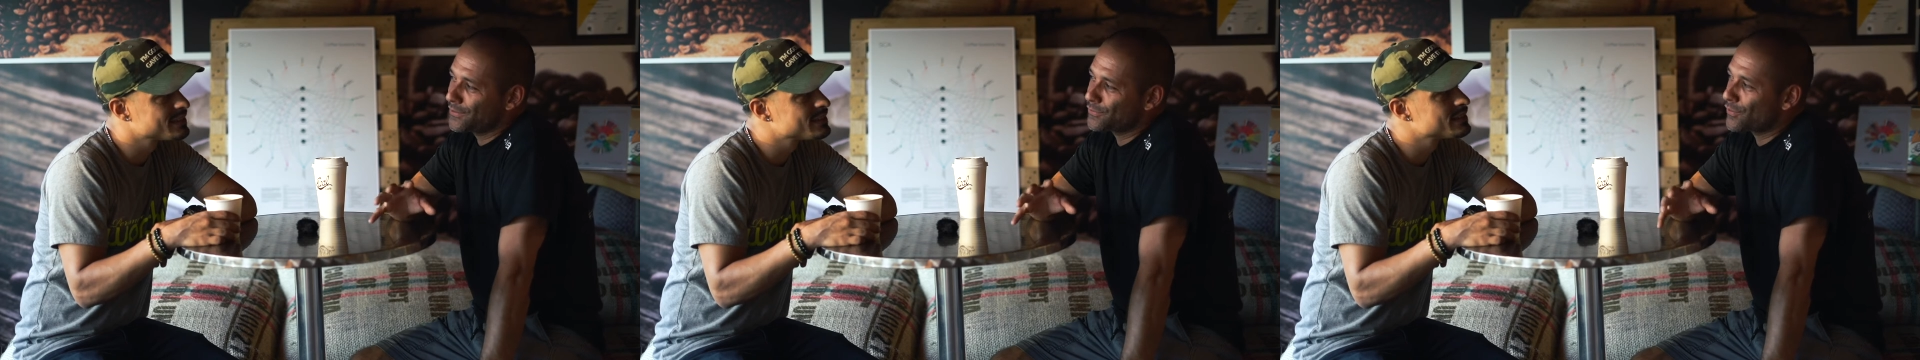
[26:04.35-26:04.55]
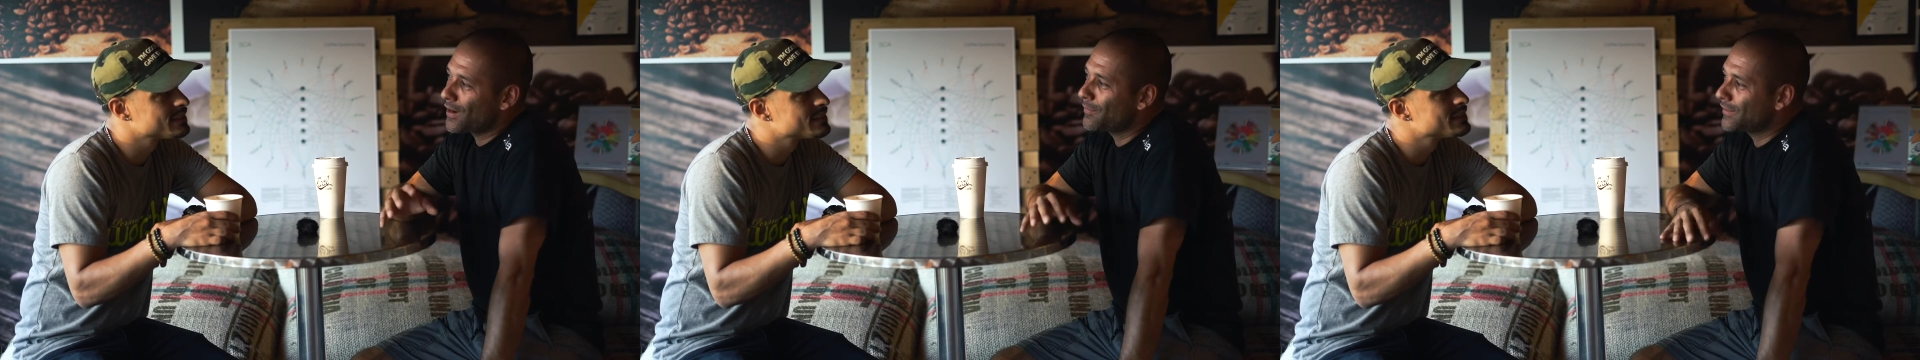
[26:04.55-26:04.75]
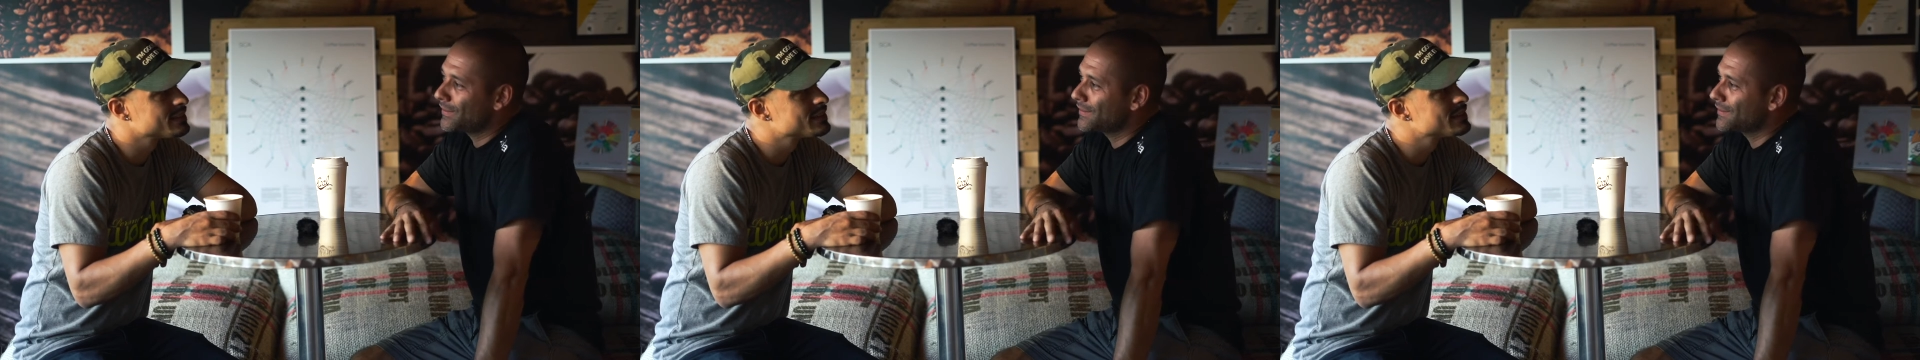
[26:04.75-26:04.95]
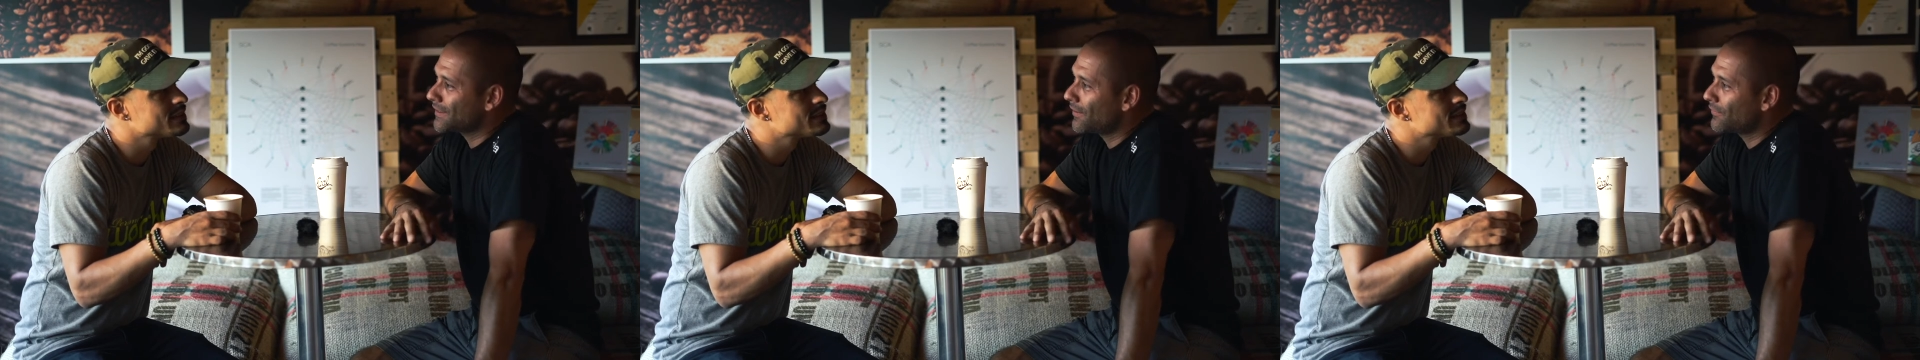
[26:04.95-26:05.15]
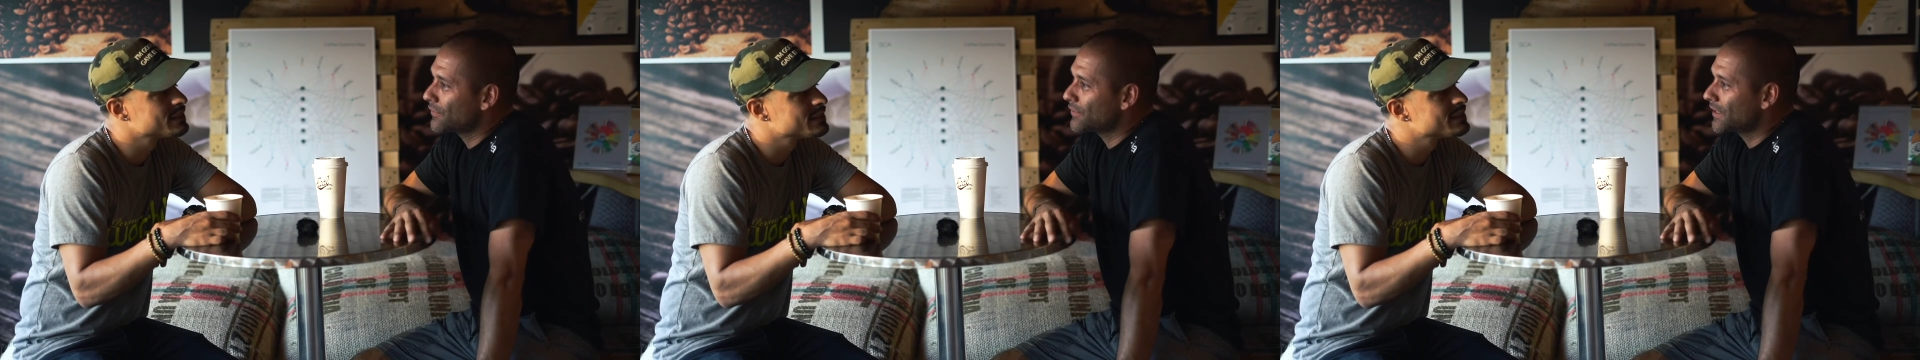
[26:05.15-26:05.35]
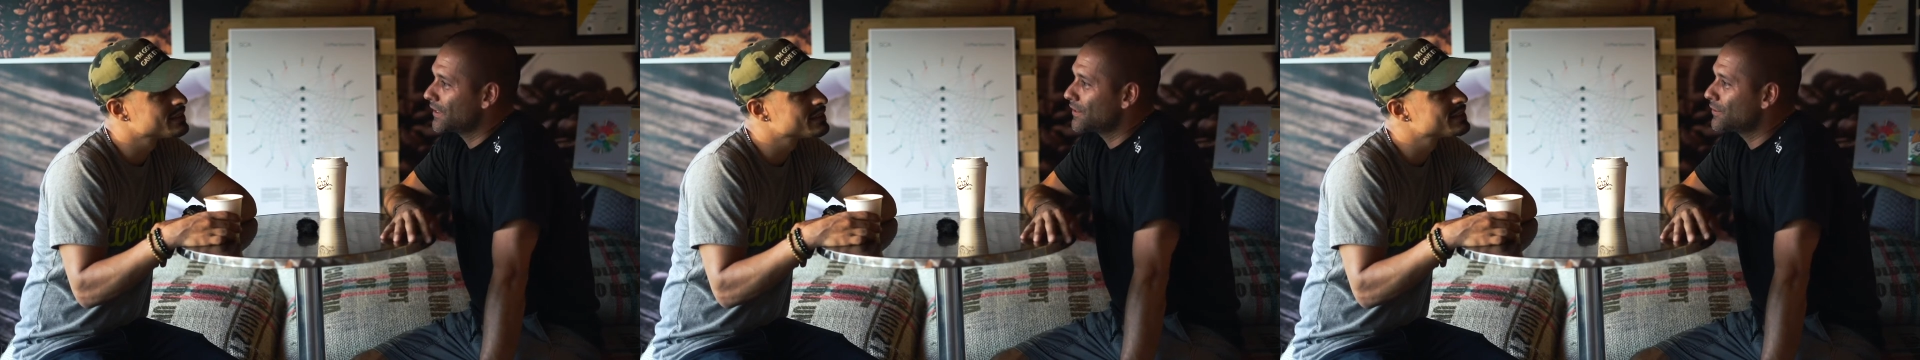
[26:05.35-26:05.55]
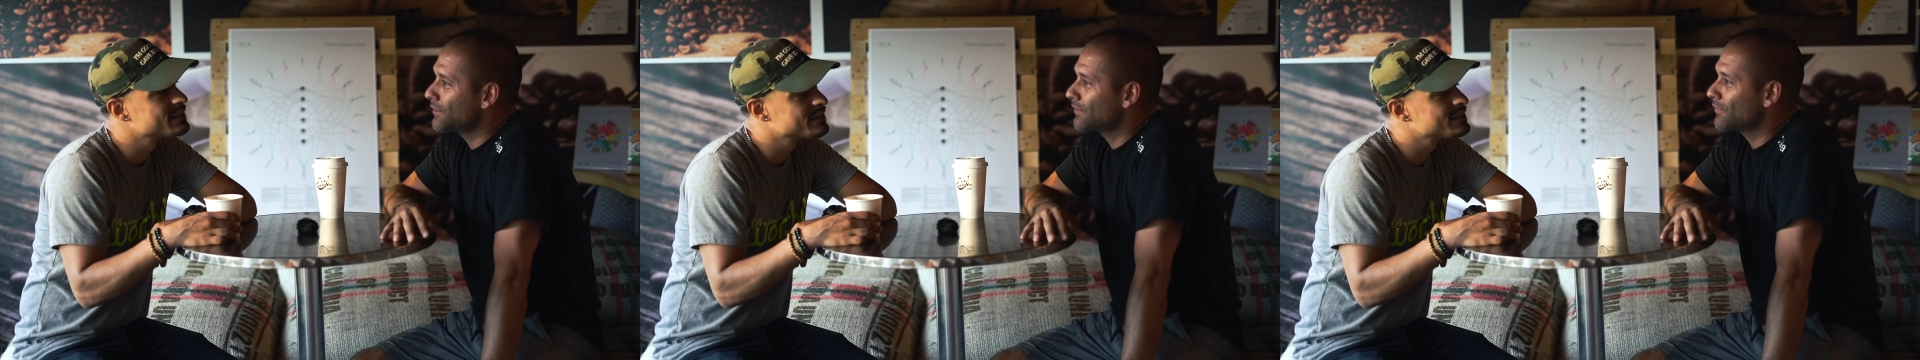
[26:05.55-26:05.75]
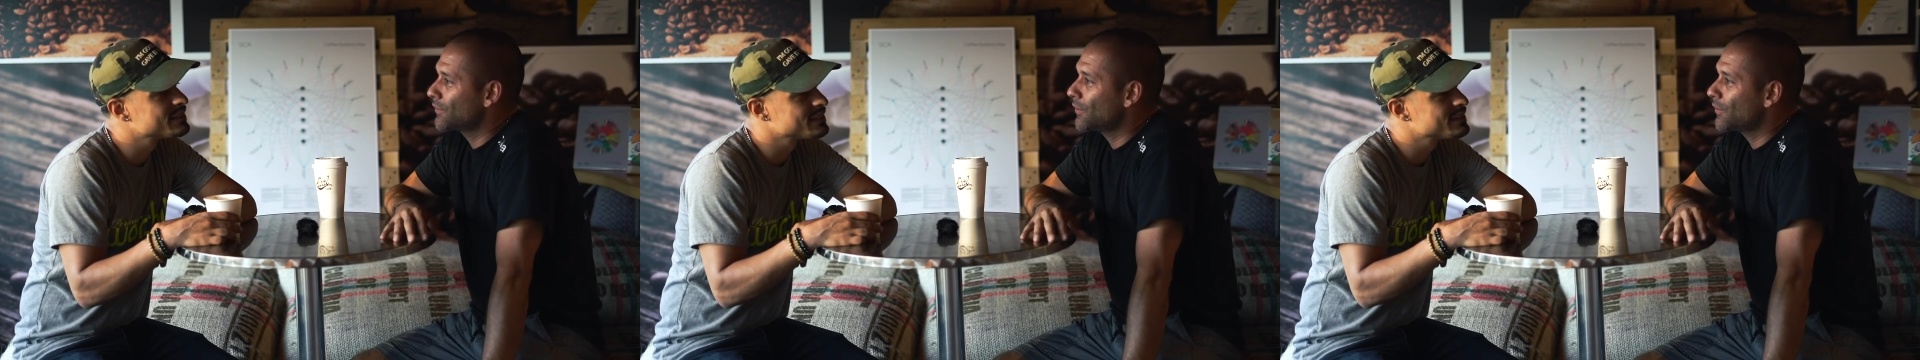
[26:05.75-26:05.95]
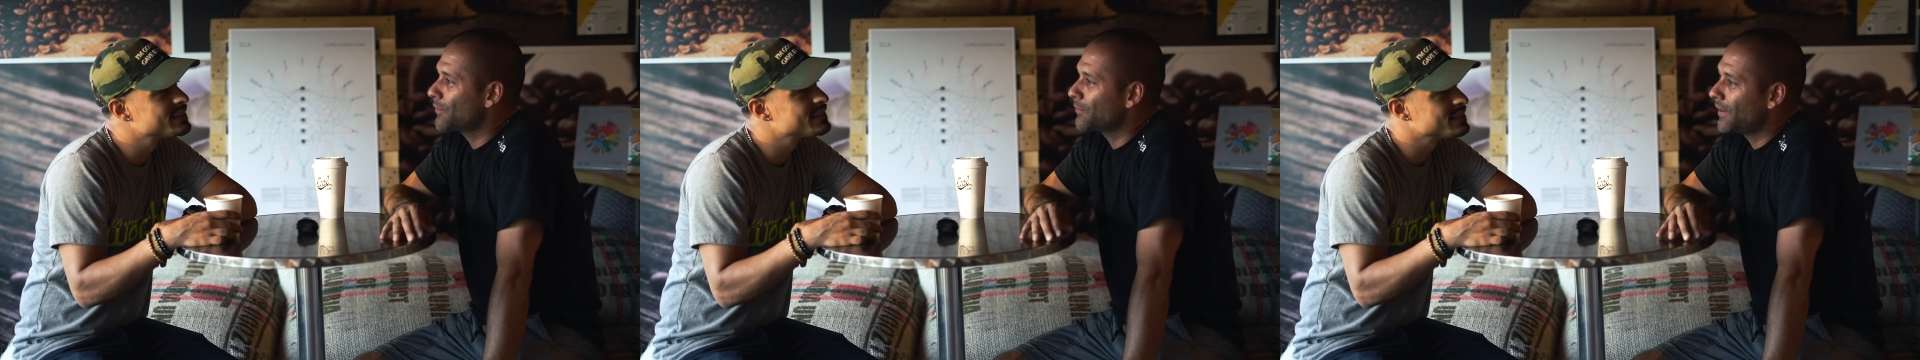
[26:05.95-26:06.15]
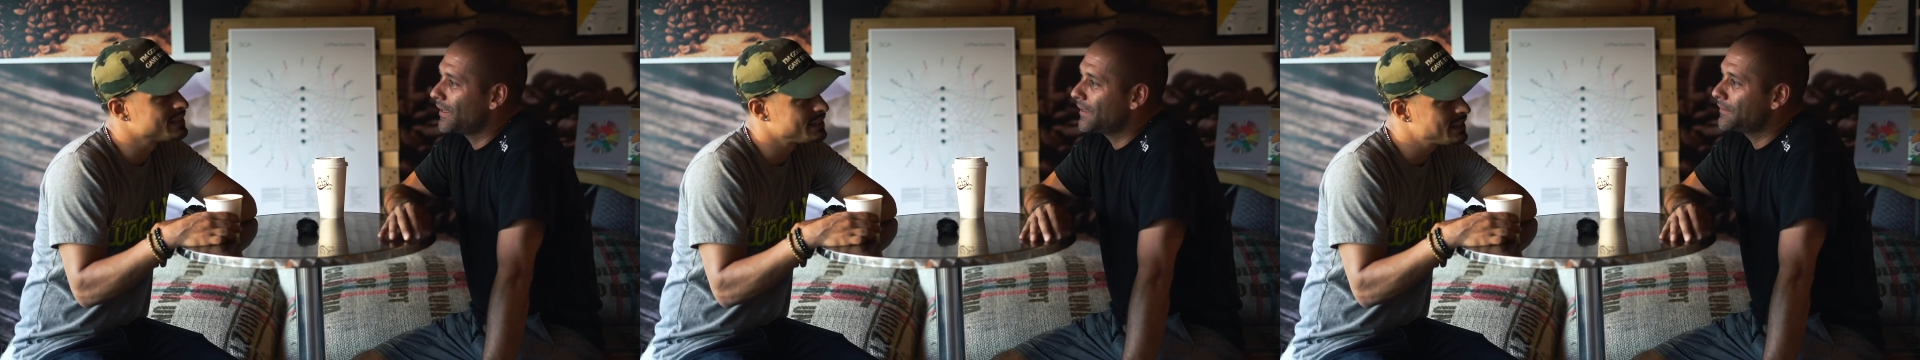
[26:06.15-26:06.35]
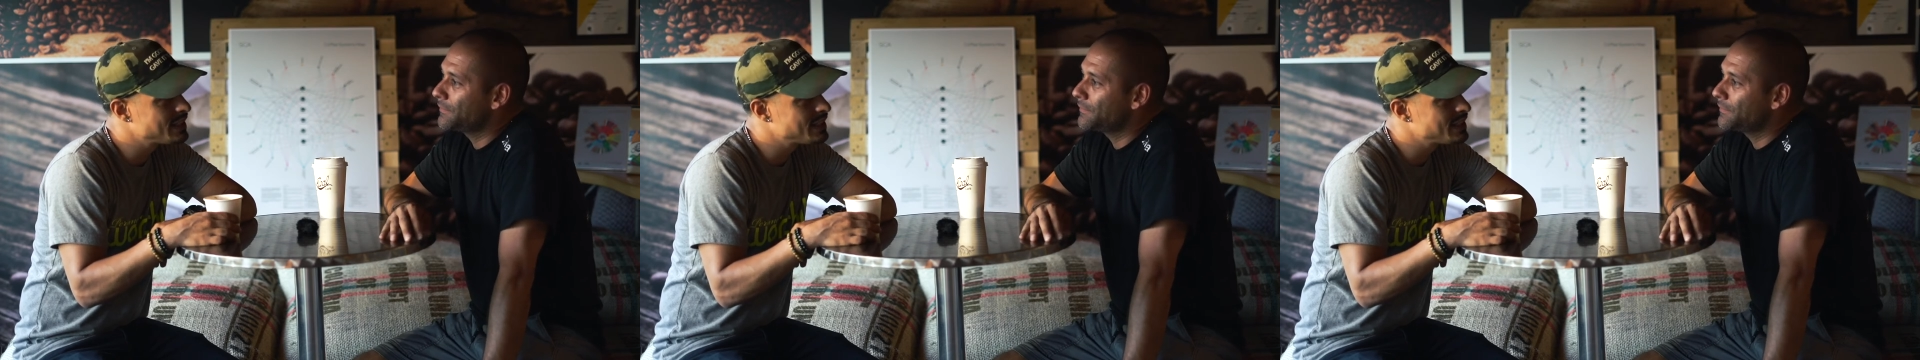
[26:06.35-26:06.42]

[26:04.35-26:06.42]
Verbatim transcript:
Speaker 1: to drop it in this conversation if you don't mind.